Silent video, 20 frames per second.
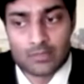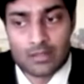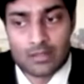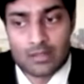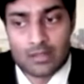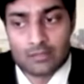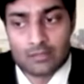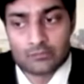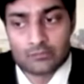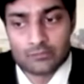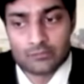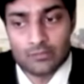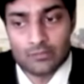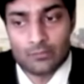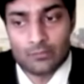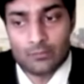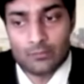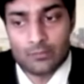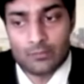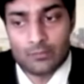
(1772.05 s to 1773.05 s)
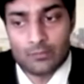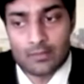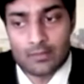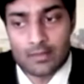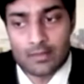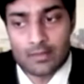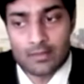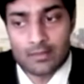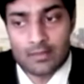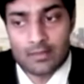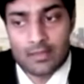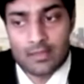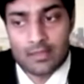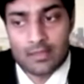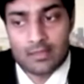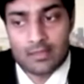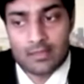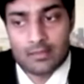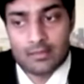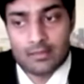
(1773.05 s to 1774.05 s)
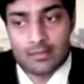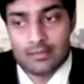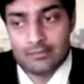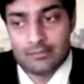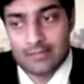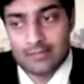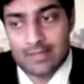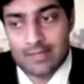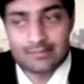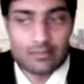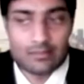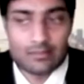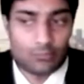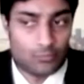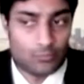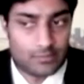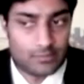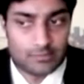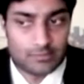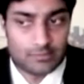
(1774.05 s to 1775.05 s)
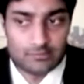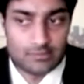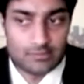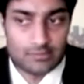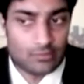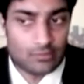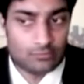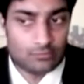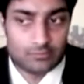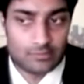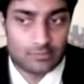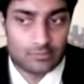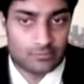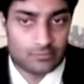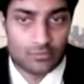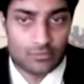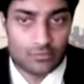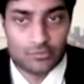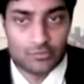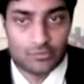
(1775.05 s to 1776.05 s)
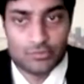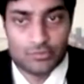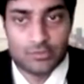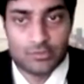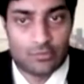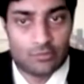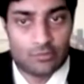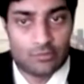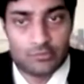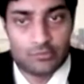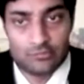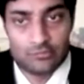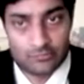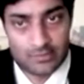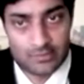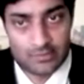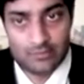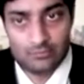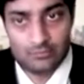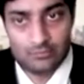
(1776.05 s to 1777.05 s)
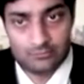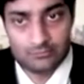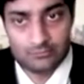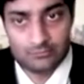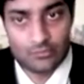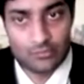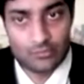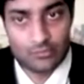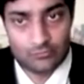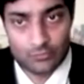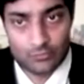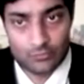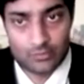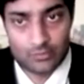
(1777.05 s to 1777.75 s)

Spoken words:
So that coupled with, it's got huge economies of scale going forward.